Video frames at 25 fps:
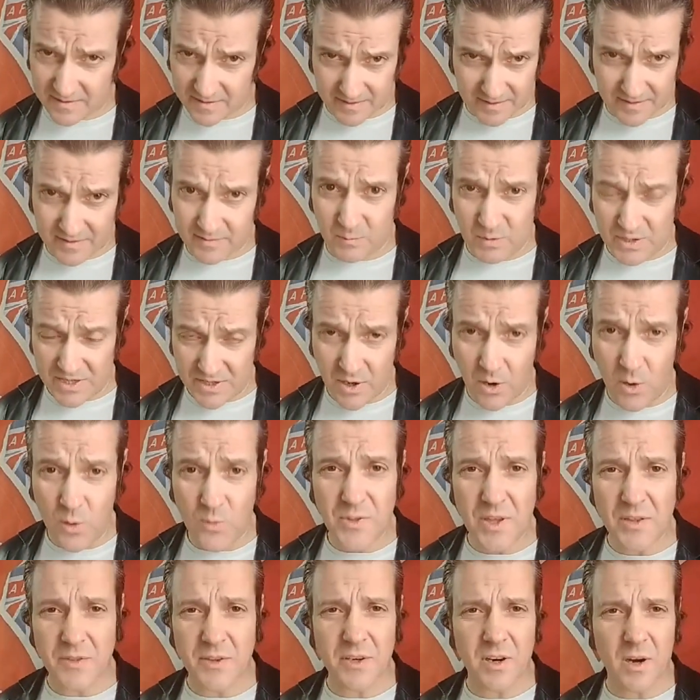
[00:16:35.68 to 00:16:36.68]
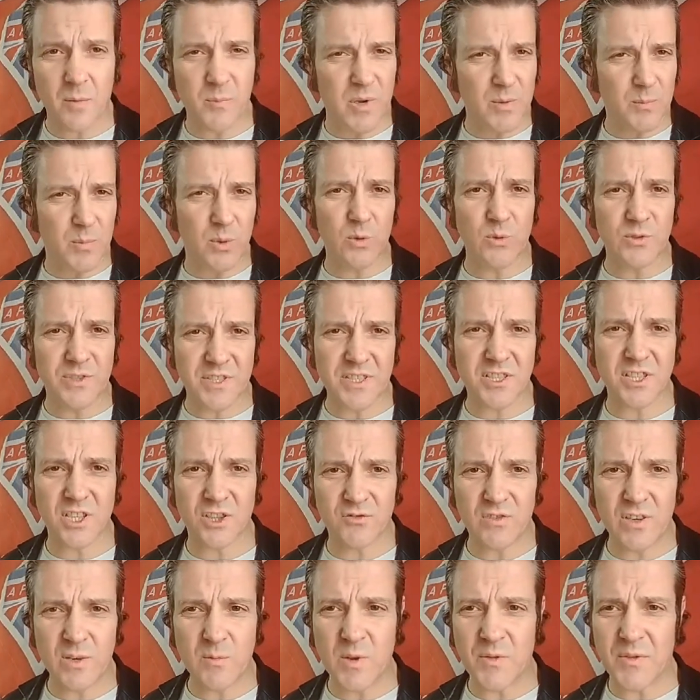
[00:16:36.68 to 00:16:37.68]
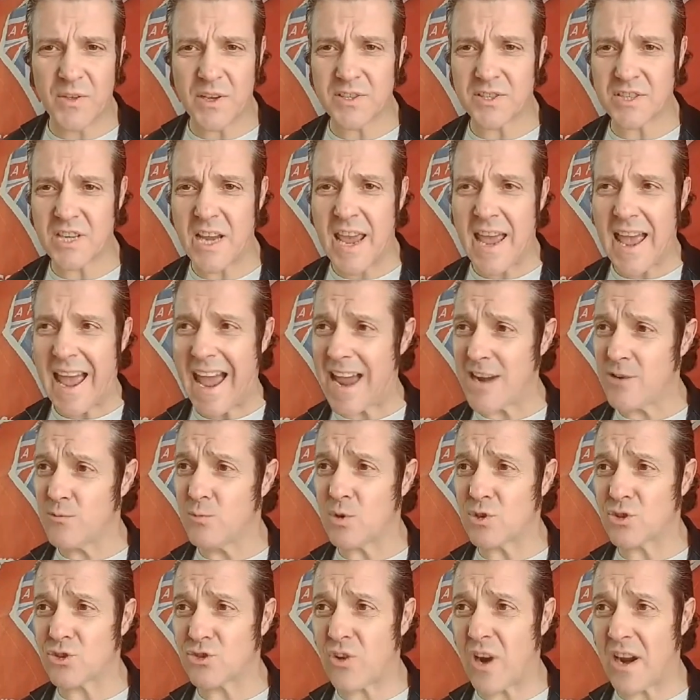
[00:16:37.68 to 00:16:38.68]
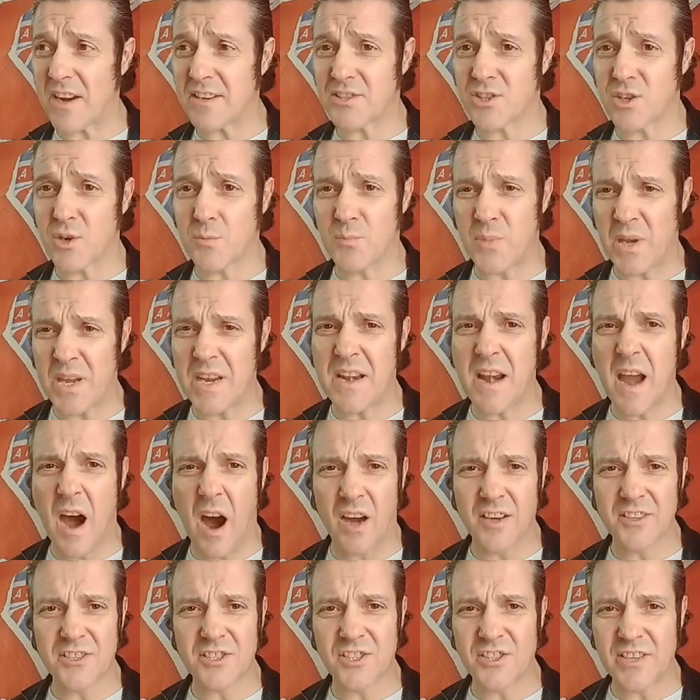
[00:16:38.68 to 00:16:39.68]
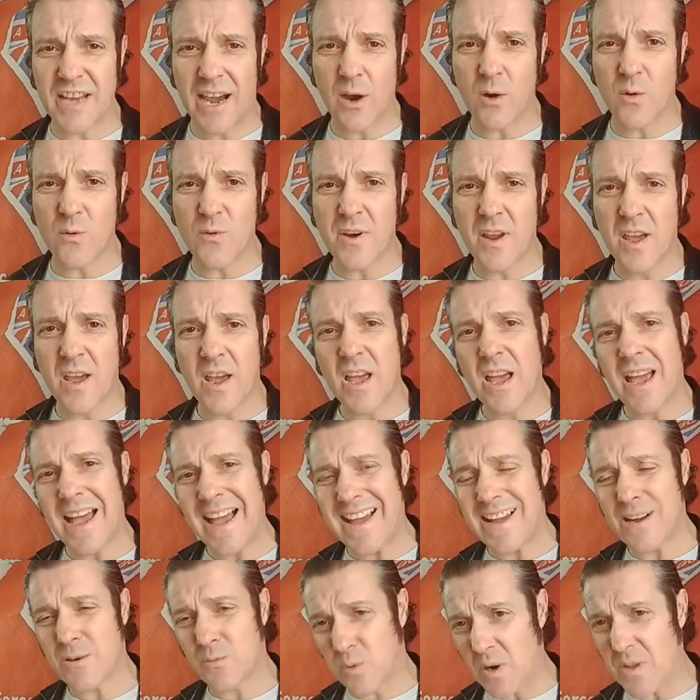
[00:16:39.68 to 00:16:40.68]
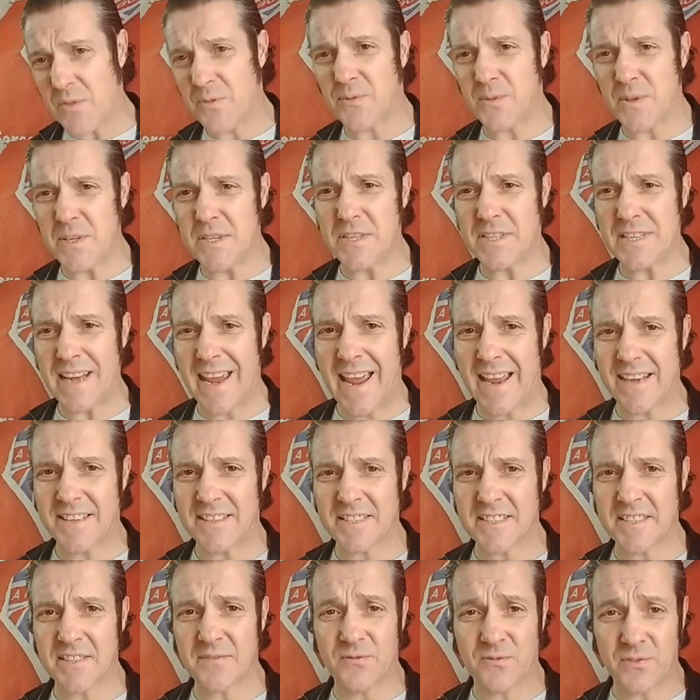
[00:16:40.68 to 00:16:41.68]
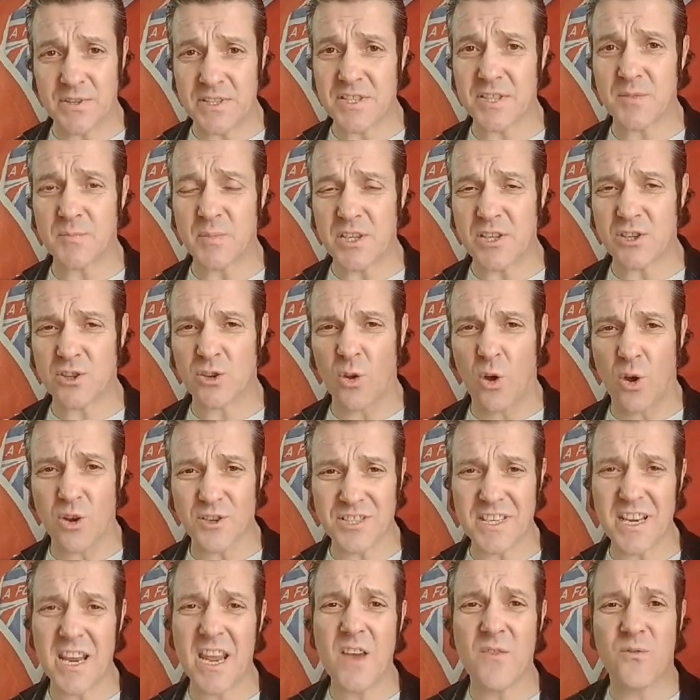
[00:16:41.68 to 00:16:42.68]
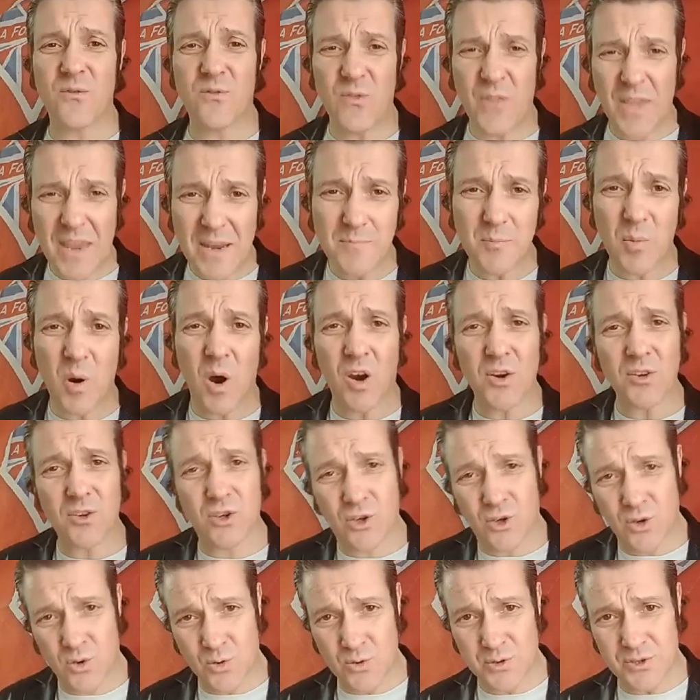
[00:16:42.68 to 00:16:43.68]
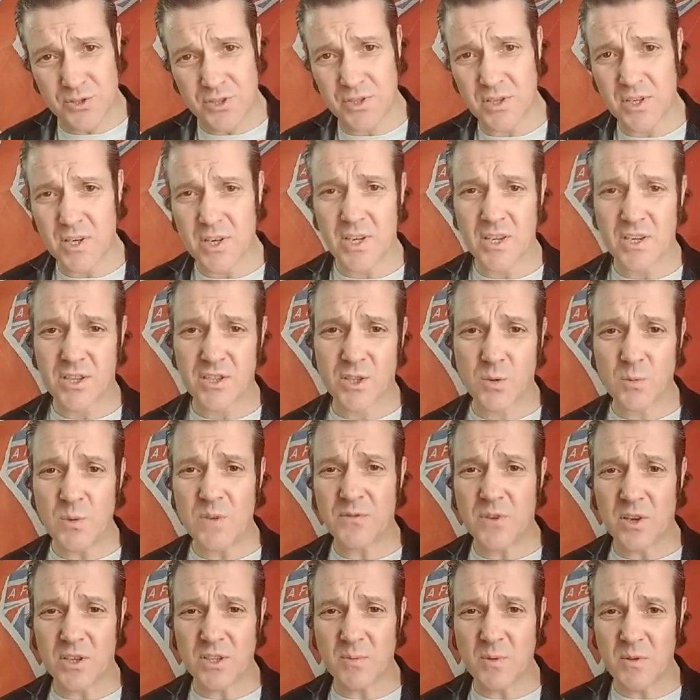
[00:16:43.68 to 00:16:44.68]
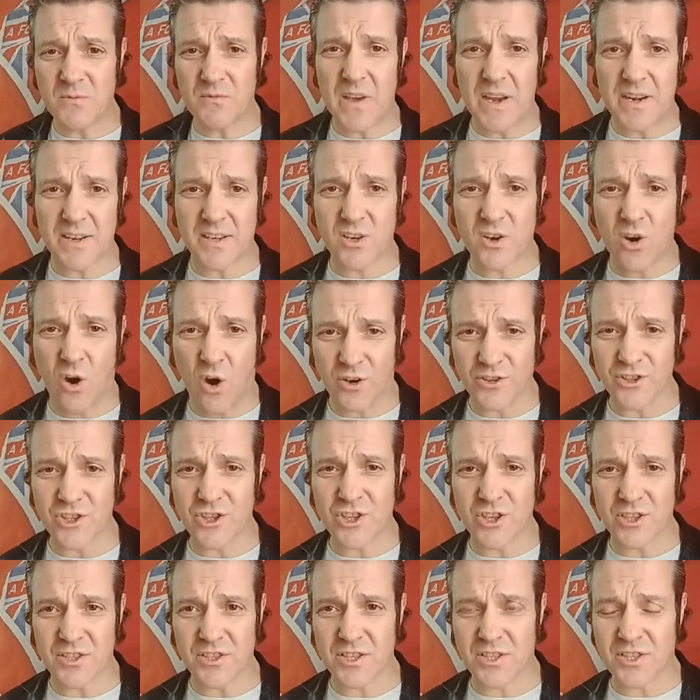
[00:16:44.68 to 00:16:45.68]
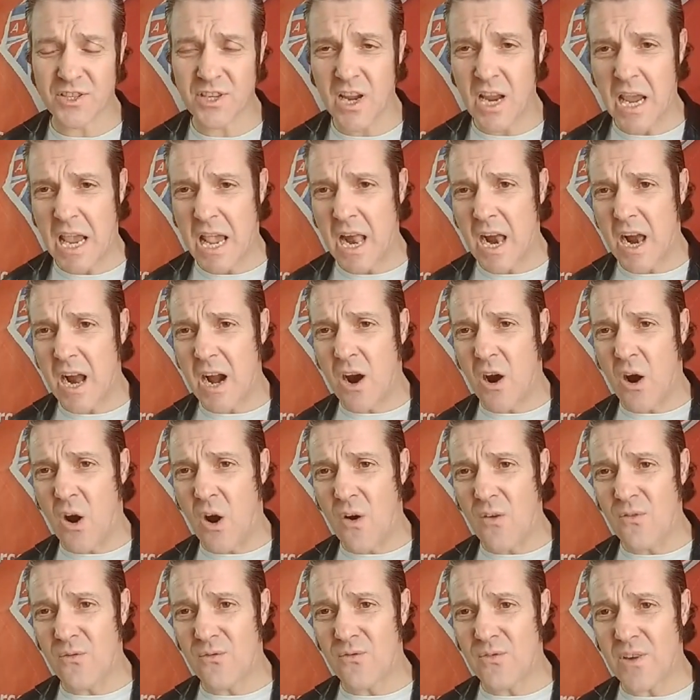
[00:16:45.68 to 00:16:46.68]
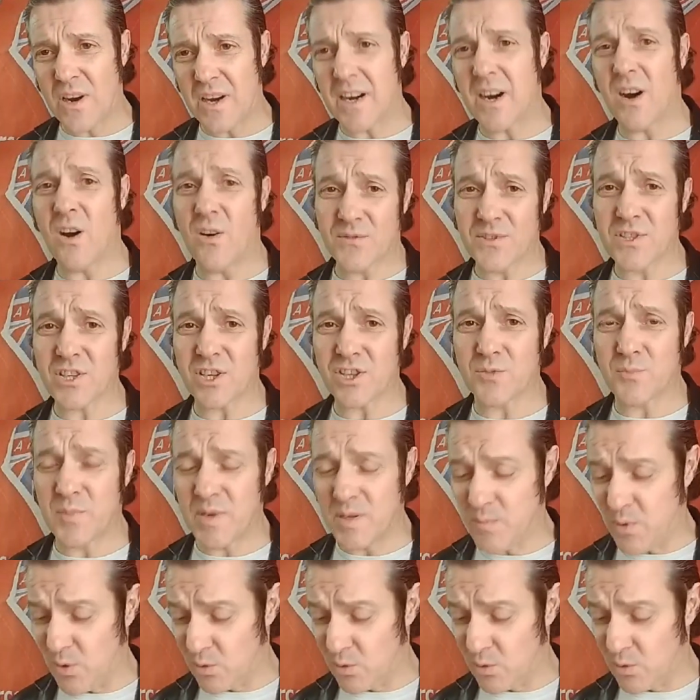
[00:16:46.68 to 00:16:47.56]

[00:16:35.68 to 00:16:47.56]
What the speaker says: know that there are people who disagree with us and would try to pin us down with these anti-free speech laws if they but could. So we've got to be very conscious of such people